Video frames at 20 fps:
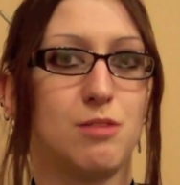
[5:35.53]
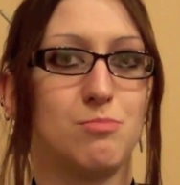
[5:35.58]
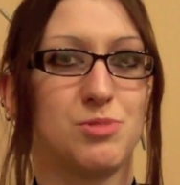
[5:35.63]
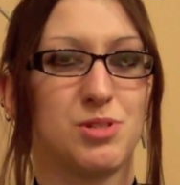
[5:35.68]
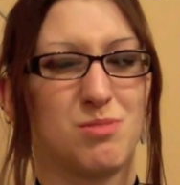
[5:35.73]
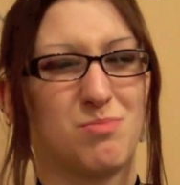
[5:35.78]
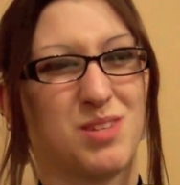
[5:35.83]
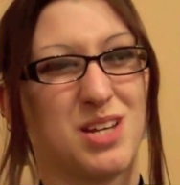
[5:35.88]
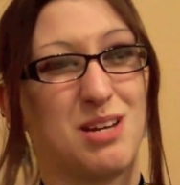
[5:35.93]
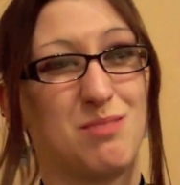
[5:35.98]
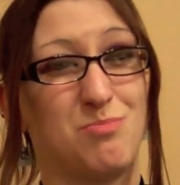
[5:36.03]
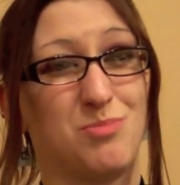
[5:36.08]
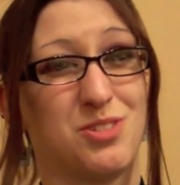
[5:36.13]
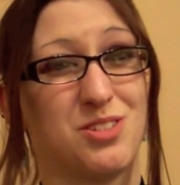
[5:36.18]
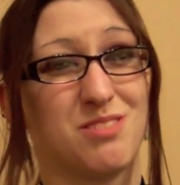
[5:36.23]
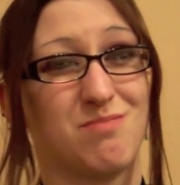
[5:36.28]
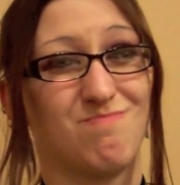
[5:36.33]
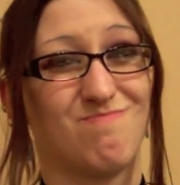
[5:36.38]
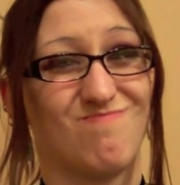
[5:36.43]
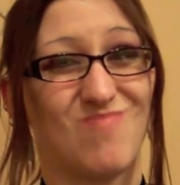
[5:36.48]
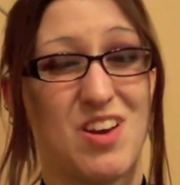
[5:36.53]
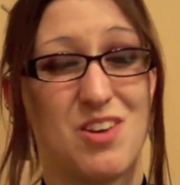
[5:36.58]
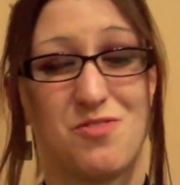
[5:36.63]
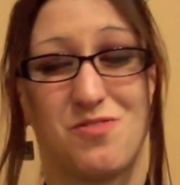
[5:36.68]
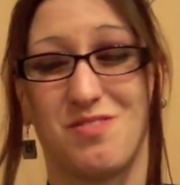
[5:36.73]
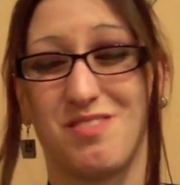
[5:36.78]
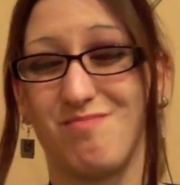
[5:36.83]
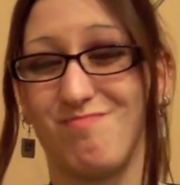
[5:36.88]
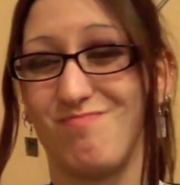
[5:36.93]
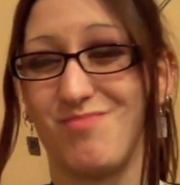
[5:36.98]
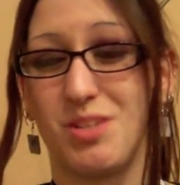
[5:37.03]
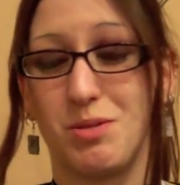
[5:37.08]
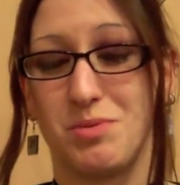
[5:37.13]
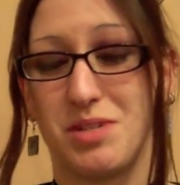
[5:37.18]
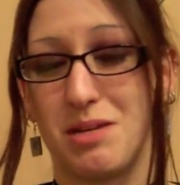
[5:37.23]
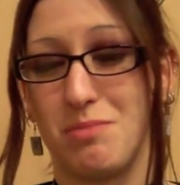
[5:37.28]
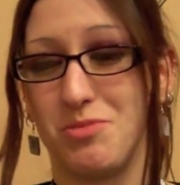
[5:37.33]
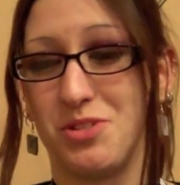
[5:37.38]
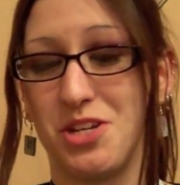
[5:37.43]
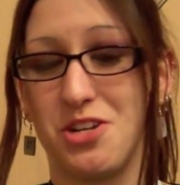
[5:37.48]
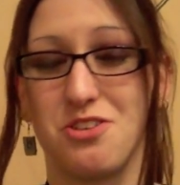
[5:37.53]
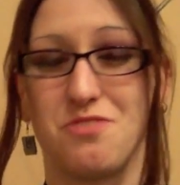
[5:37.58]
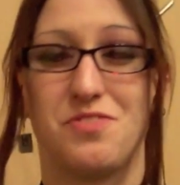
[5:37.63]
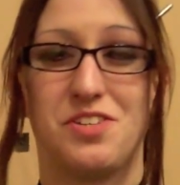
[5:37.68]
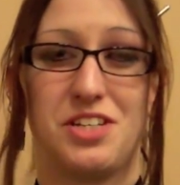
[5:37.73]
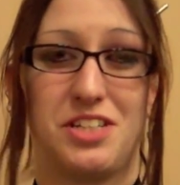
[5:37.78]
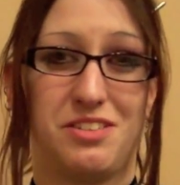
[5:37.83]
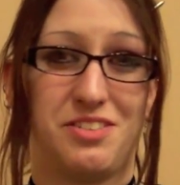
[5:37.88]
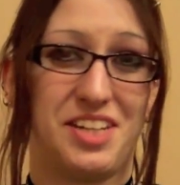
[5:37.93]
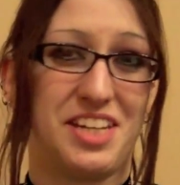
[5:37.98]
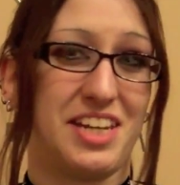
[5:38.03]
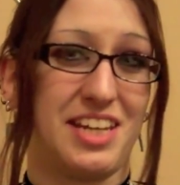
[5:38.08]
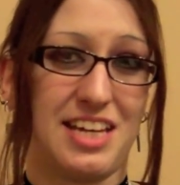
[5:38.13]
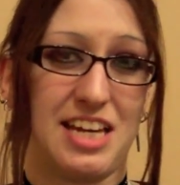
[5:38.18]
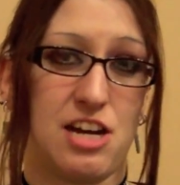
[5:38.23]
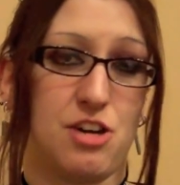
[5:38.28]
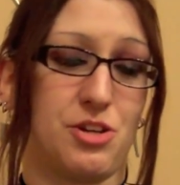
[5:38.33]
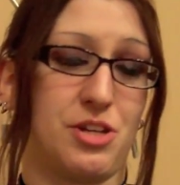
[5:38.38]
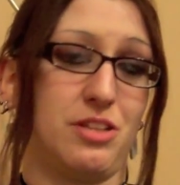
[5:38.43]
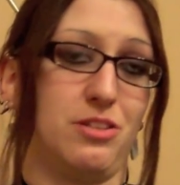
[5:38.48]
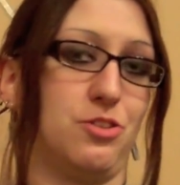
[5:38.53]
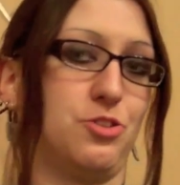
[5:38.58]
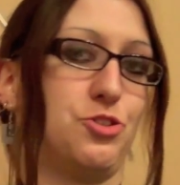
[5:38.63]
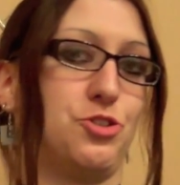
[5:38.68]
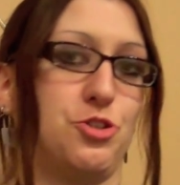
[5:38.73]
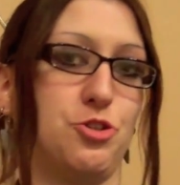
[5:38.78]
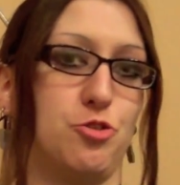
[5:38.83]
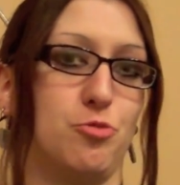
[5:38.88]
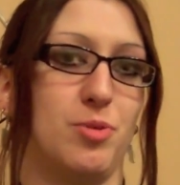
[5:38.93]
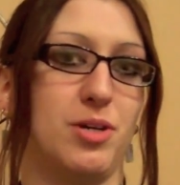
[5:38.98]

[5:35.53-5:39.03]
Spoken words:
Sometimes hear of it needing calculus too,